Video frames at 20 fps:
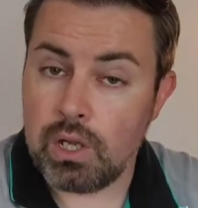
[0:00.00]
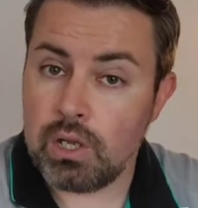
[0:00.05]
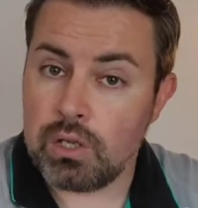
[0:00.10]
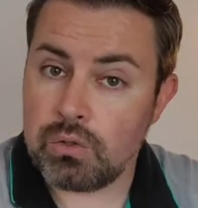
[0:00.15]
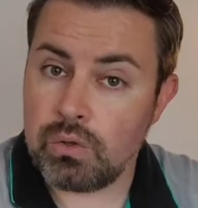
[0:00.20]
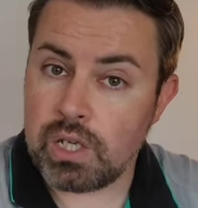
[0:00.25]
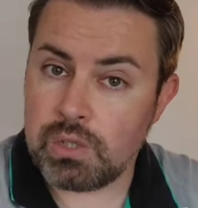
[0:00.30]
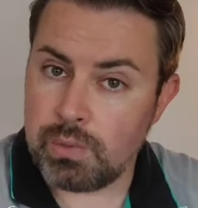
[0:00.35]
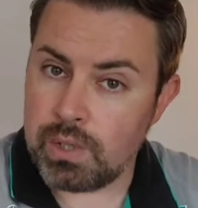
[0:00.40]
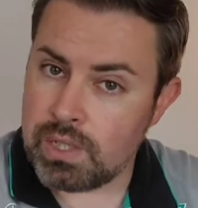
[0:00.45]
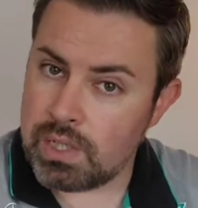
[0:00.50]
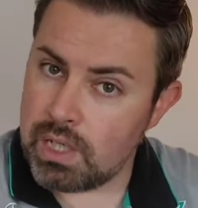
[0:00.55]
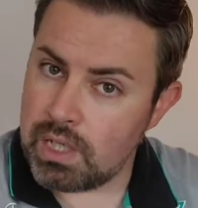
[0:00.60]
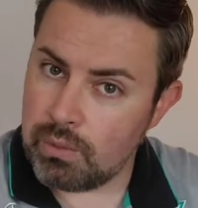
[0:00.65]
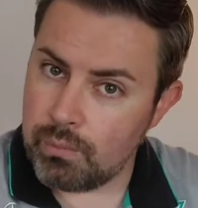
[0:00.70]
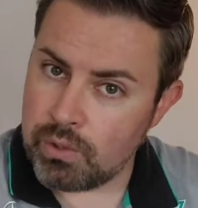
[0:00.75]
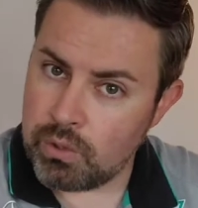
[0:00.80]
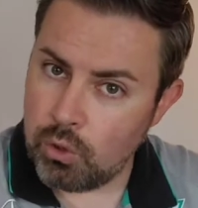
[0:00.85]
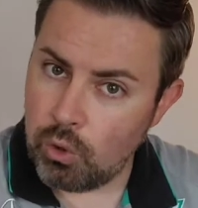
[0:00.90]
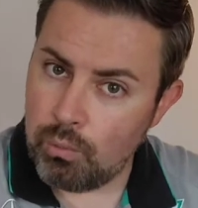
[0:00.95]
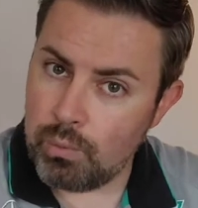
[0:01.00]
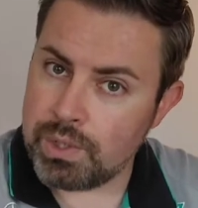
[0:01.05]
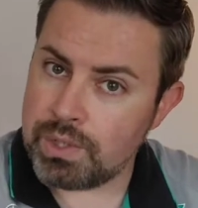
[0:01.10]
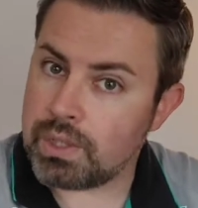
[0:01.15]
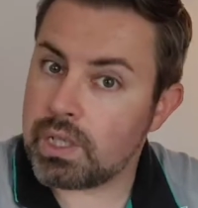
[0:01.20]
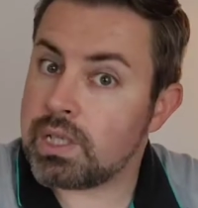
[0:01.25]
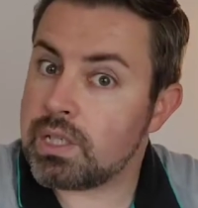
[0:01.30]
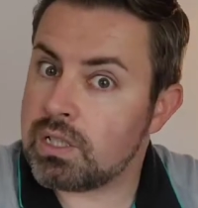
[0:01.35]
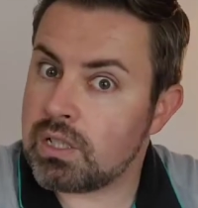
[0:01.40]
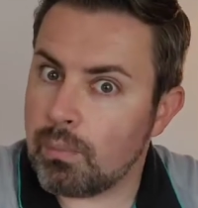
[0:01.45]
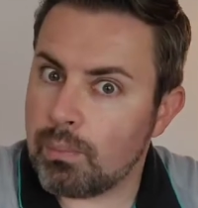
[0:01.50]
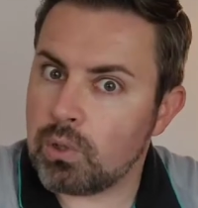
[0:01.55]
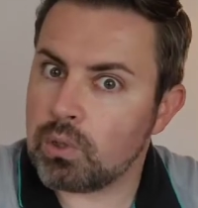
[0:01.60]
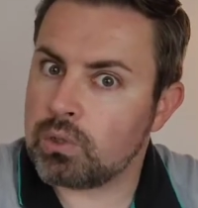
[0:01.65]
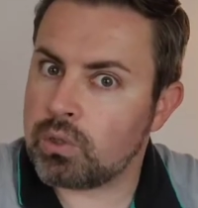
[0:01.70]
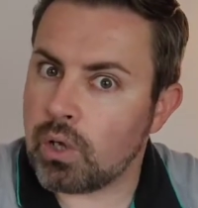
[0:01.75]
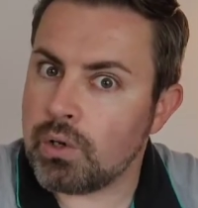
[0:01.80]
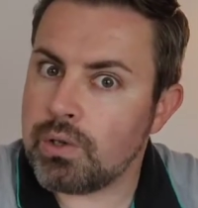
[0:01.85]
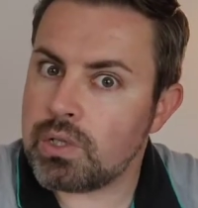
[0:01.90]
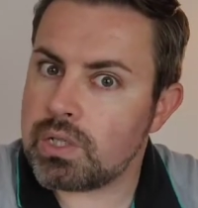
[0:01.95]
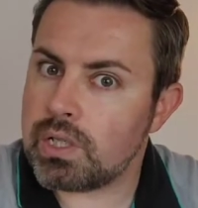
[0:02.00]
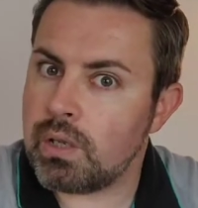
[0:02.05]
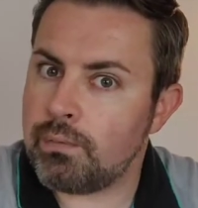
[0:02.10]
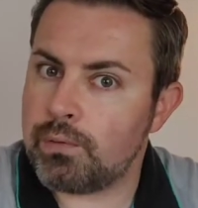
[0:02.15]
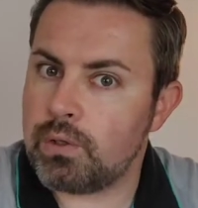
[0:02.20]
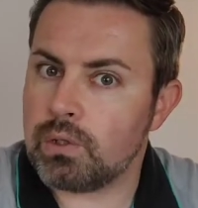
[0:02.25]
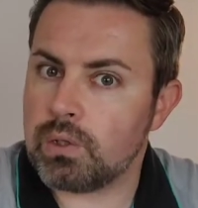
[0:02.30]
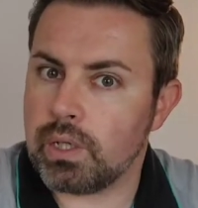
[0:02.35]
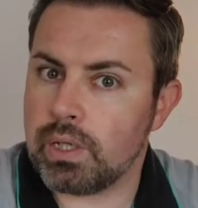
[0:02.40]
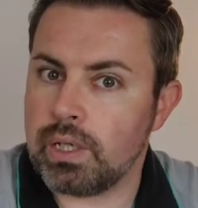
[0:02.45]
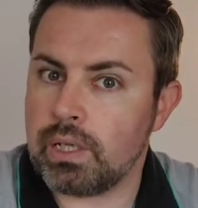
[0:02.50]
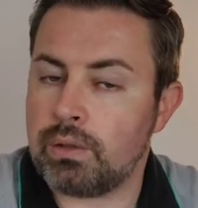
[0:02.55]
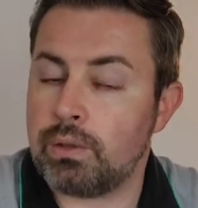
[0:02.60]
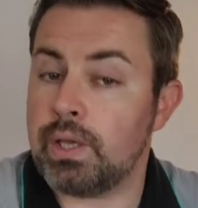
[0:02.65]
So as we say, there was almost this double dunt, if you like.